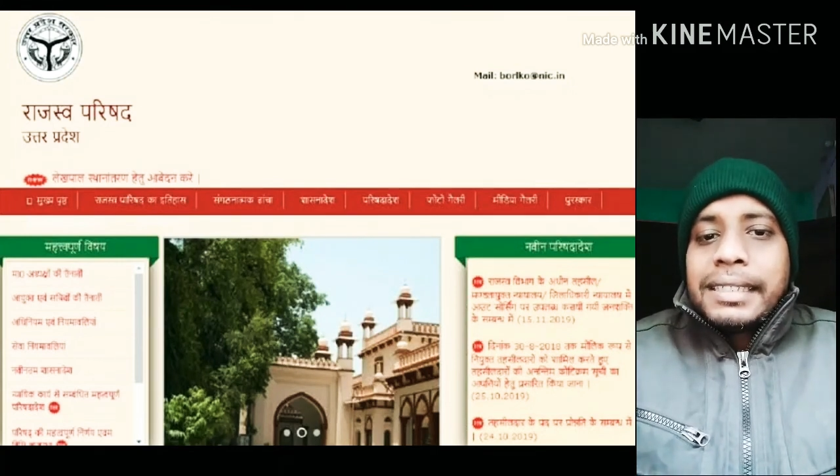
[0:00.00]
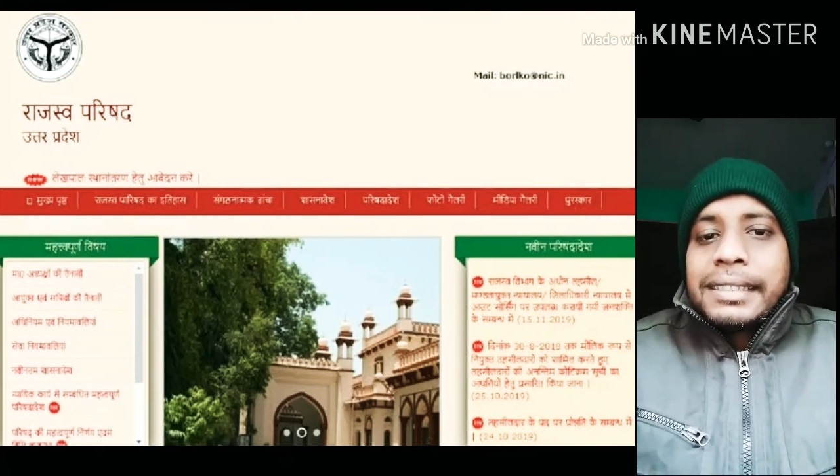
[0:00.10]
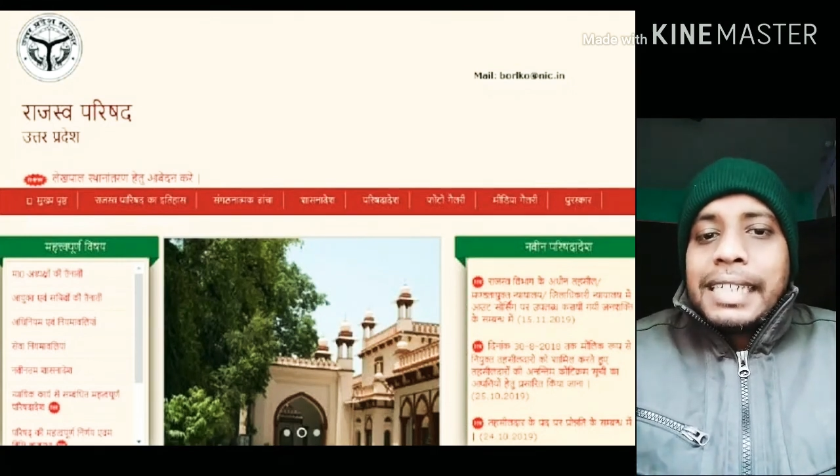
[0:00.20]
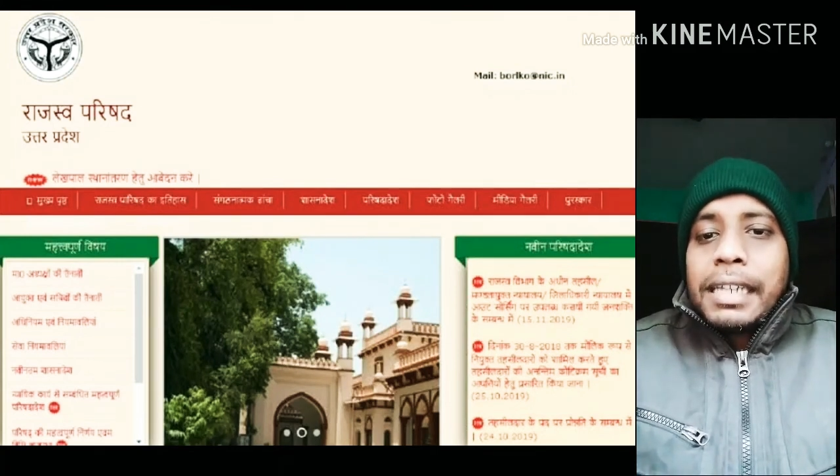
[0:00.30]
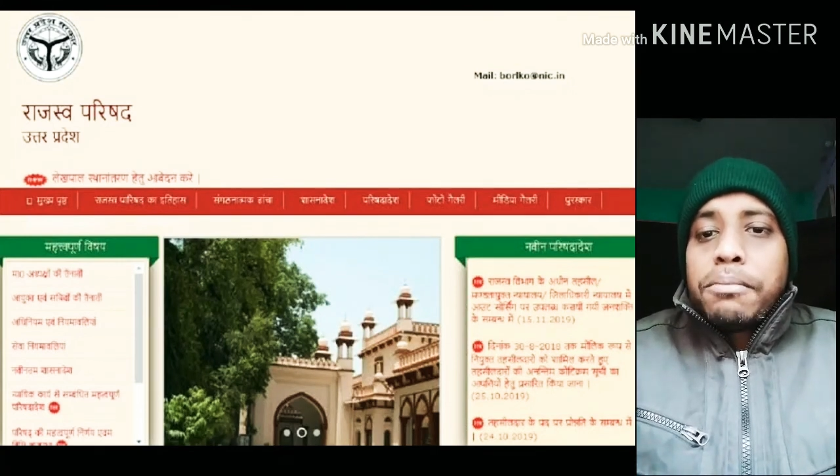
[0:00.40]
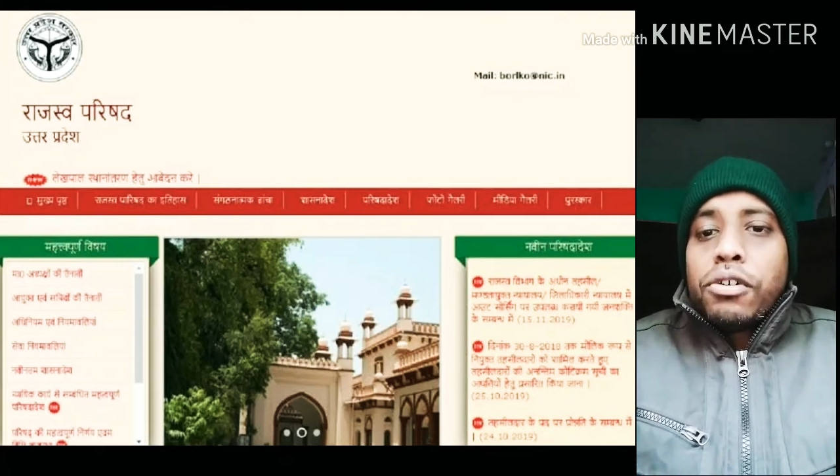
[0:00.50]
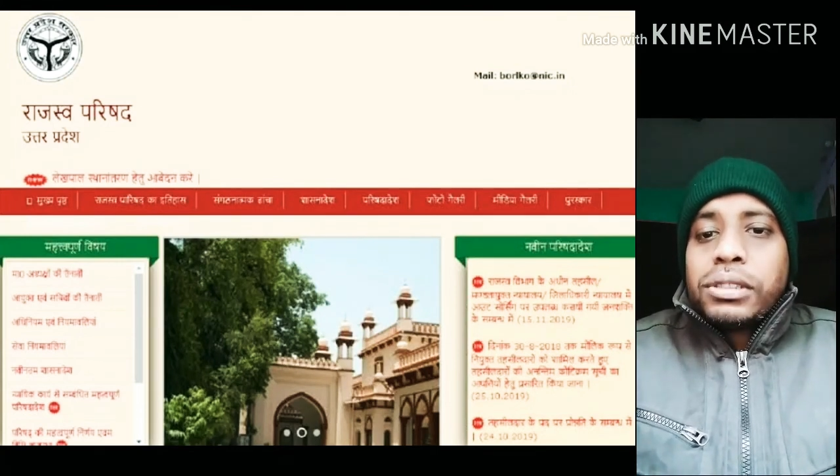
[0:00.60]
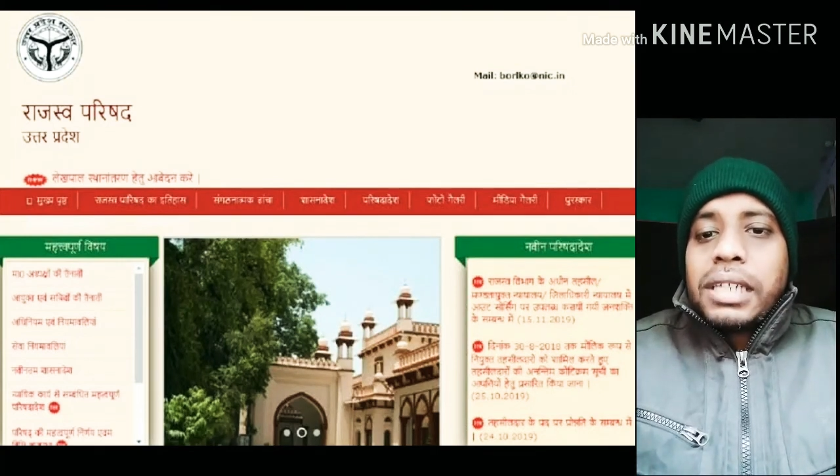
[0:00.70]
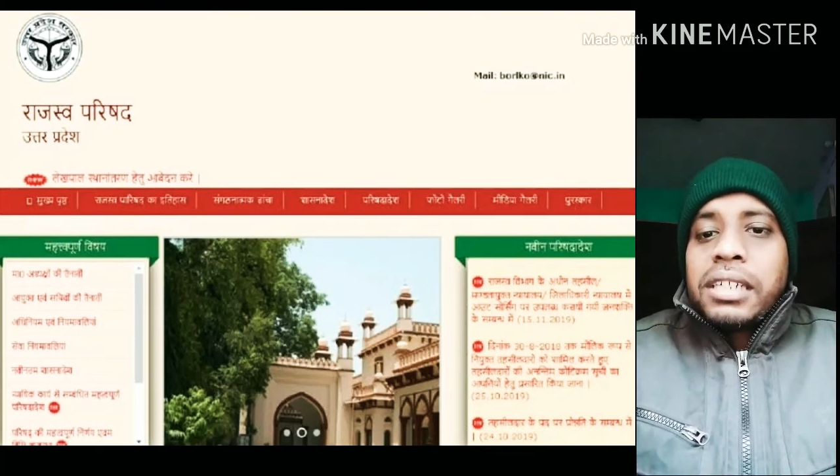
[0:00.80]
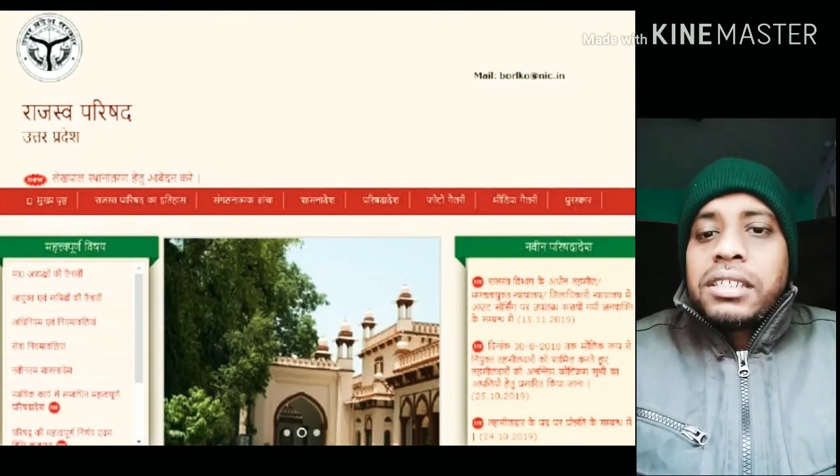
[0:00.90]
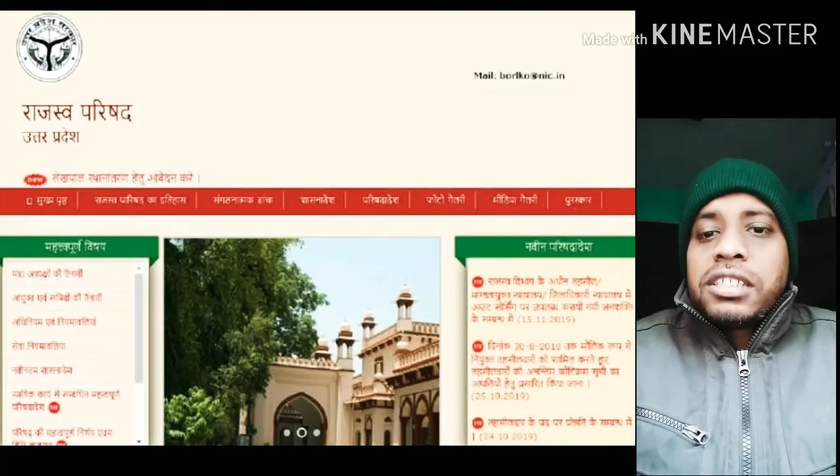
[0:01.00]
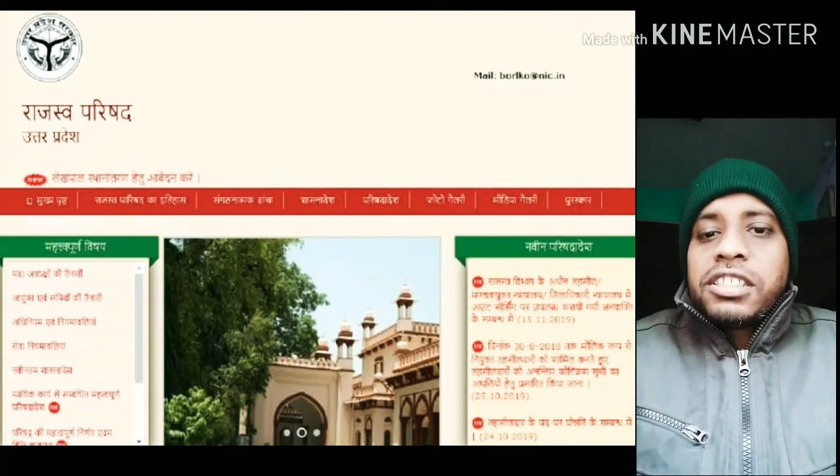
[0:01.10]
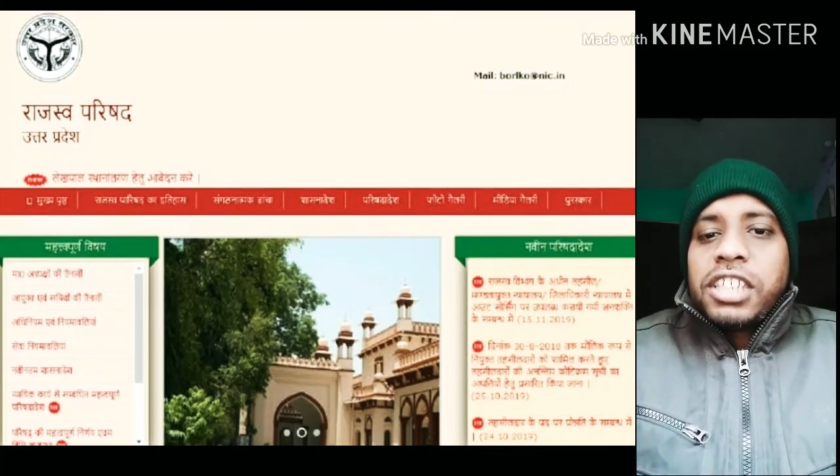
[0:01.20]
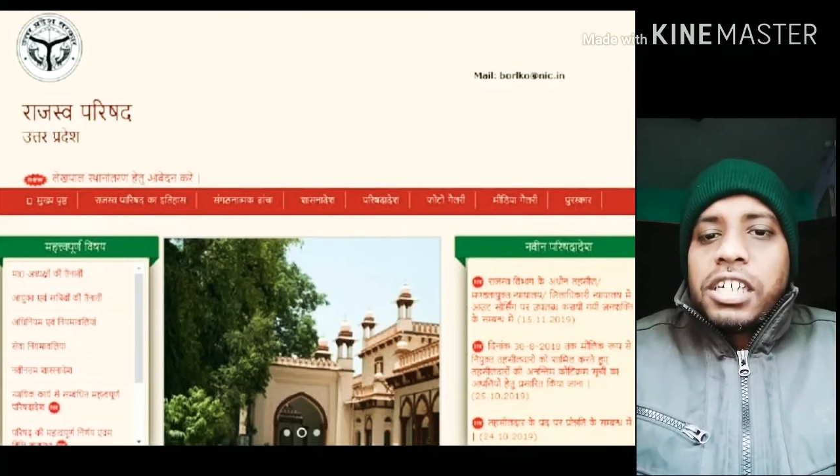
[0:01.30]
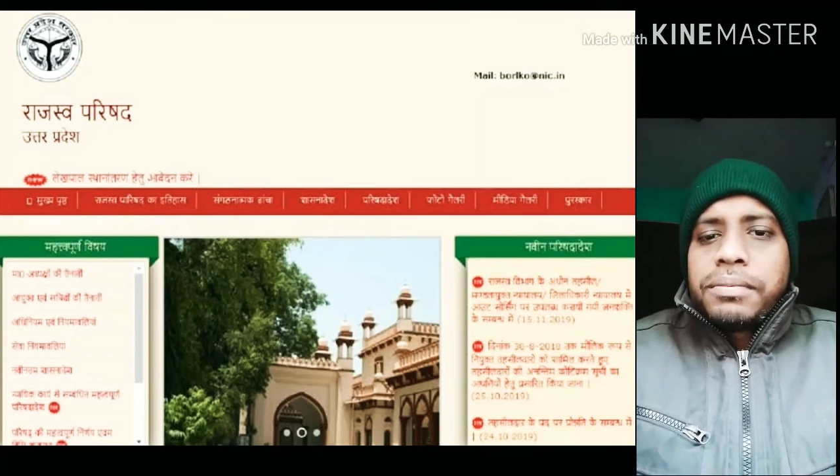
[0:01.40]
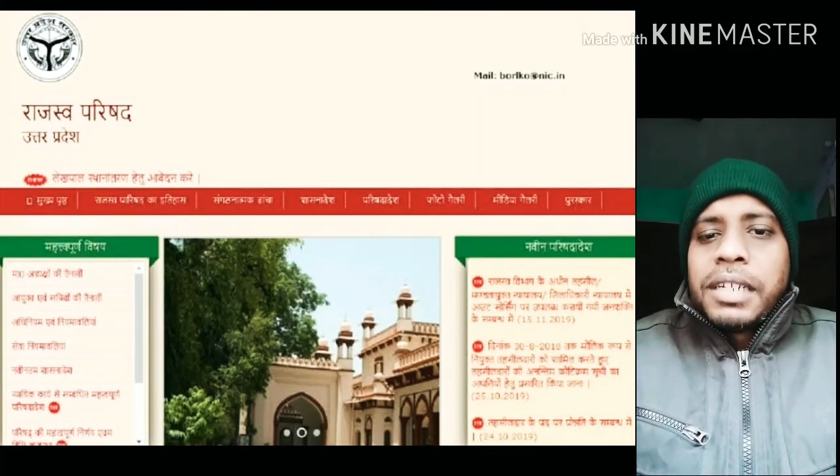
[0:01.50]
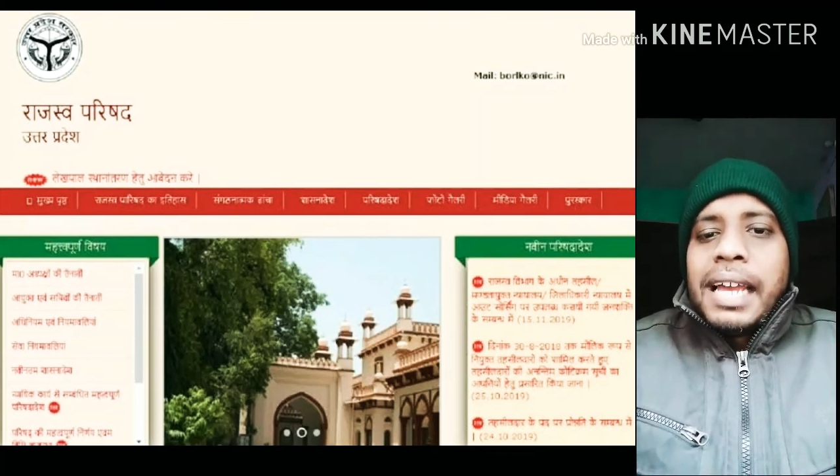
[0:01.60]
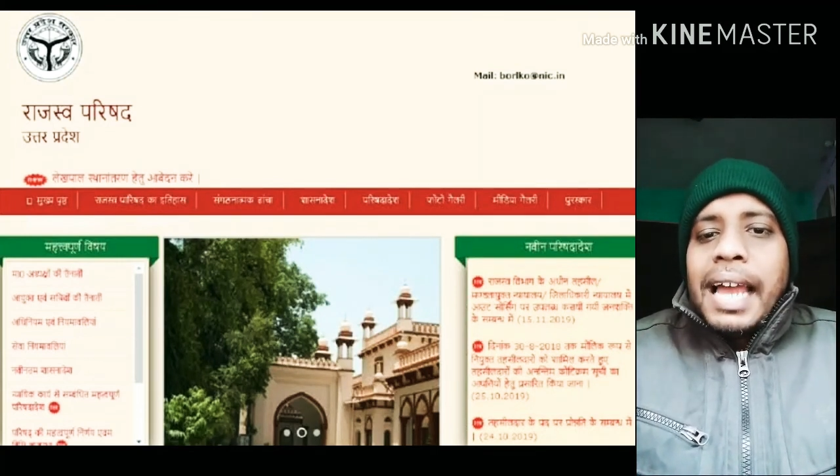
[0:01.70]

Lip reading: that are most underdeserved,